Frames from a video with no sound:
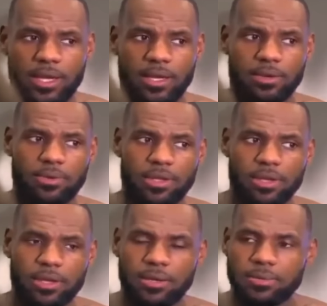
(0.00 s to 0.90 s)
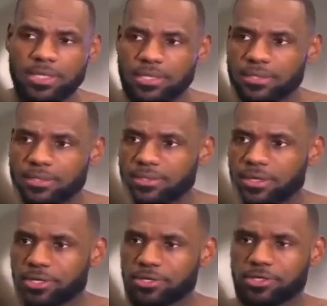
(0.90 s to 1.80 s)
Well, I
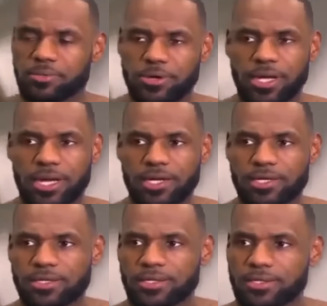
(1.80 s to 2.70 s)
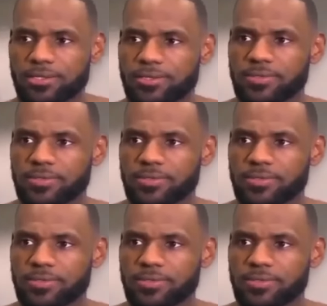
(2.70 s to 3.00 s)
mean, are you a smart guy?